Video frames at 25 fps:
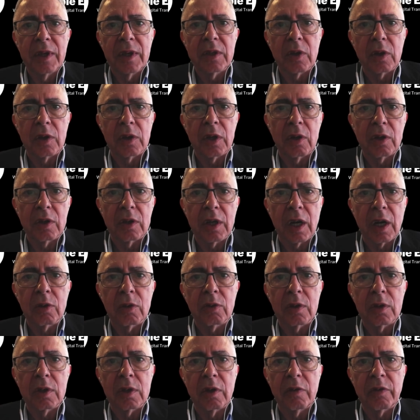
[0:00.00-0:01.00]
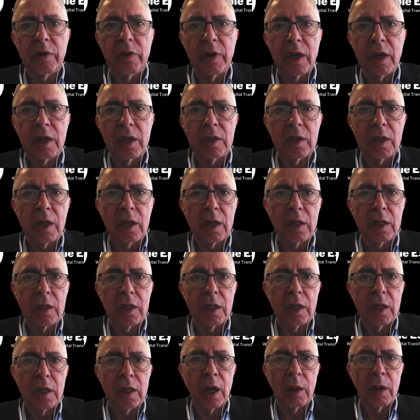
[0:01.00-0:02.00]
So they'll try to
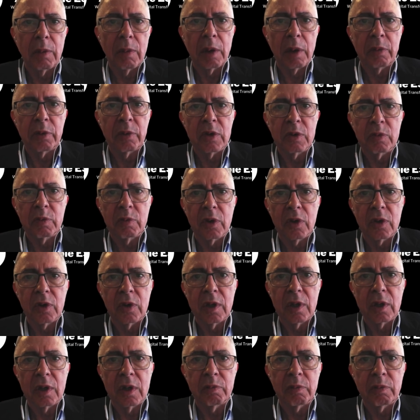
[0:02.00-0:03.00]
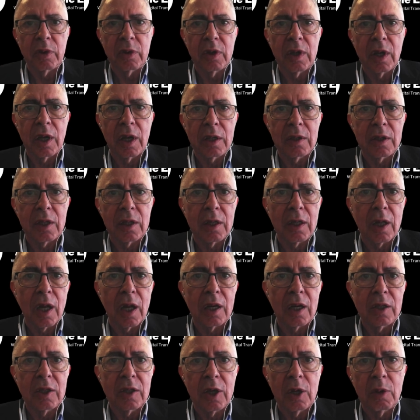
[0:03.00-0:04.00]
differentiate and come up with products
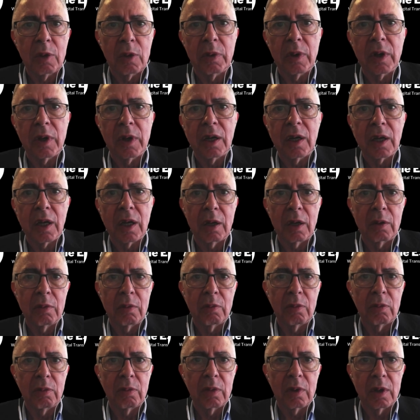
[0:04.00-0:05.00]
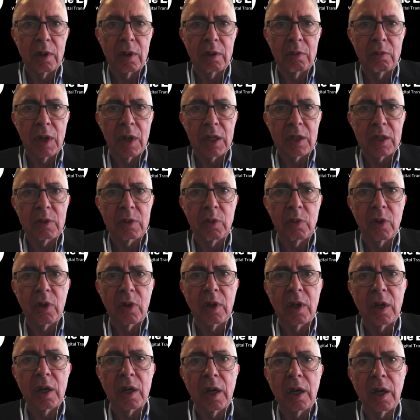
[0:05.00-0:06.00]
that are cheaper and much
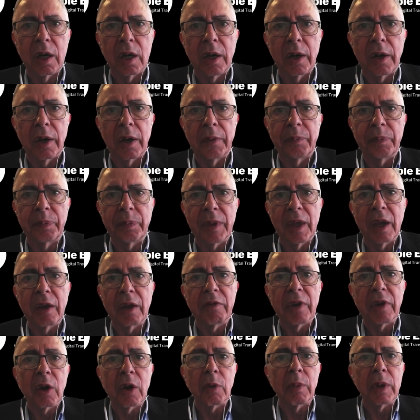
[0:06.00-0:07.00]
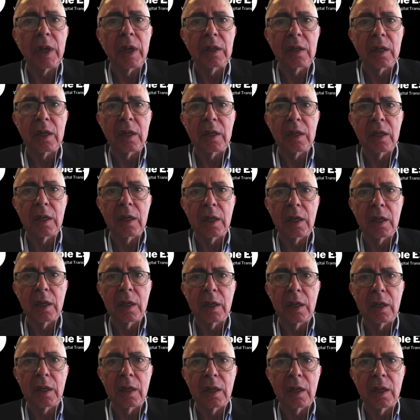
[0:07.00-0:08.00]
more
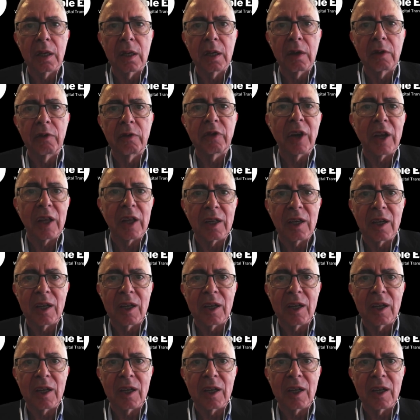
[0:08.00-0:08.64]
environmentally friendly,